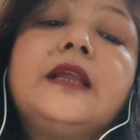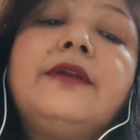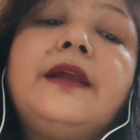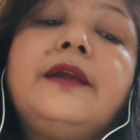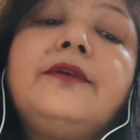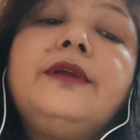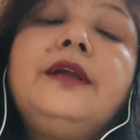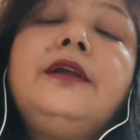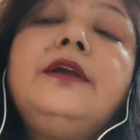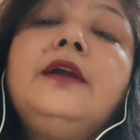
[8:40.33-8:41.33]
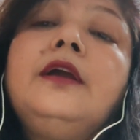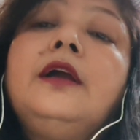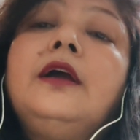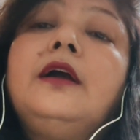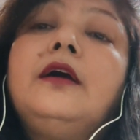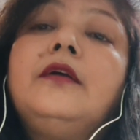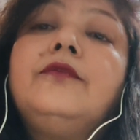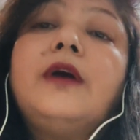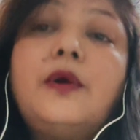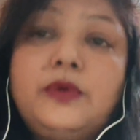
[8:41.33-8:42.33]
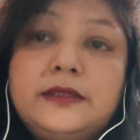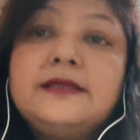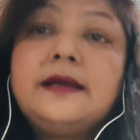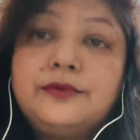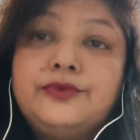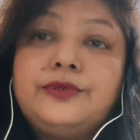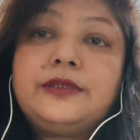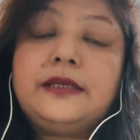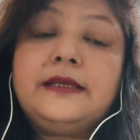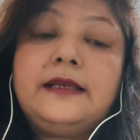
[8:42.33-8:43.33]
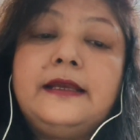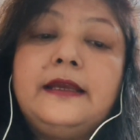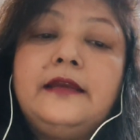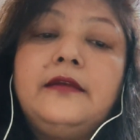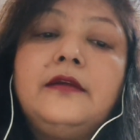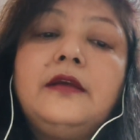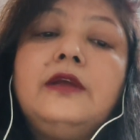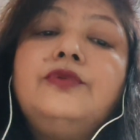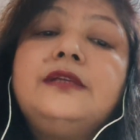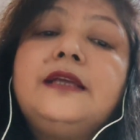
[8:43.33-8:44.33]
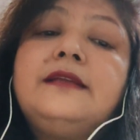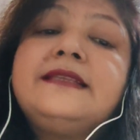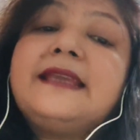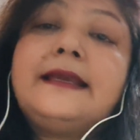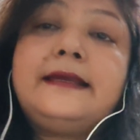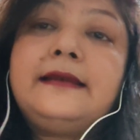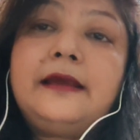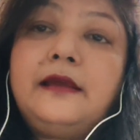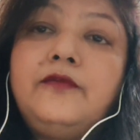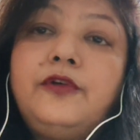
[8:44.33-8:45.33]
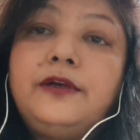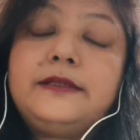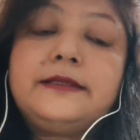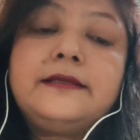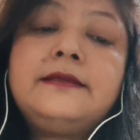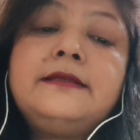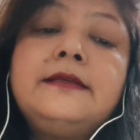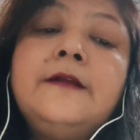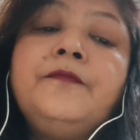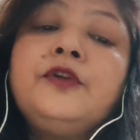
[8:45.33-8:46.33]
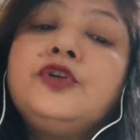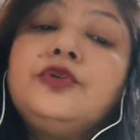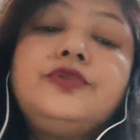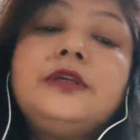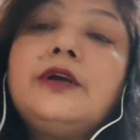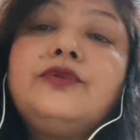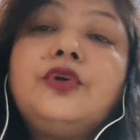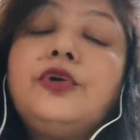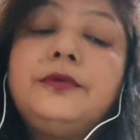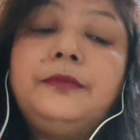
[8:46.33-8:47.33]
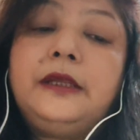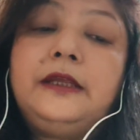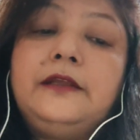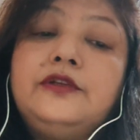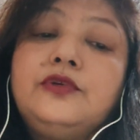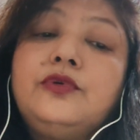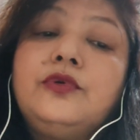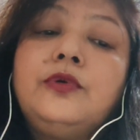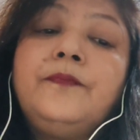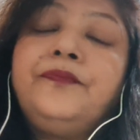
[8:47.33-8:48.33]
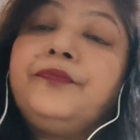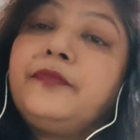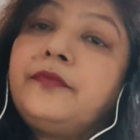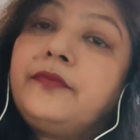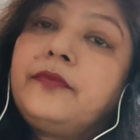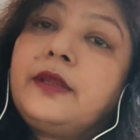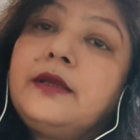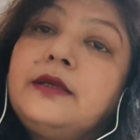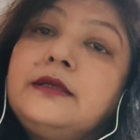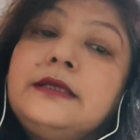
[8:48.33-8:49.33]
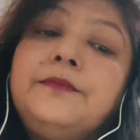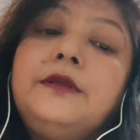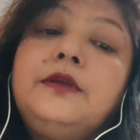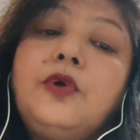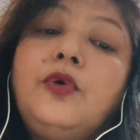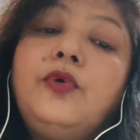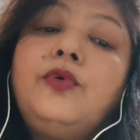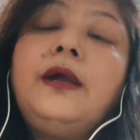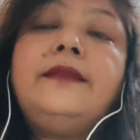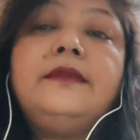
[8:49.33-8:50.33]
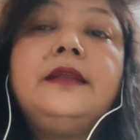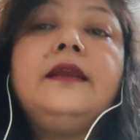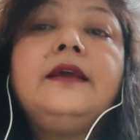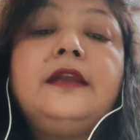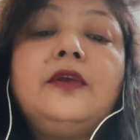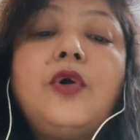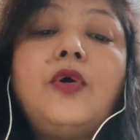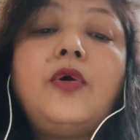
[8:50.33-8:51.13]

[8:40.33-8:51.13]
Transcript: recurring vowel sounds in a line. You take the second line, for instance, shook down on me. So double O and then again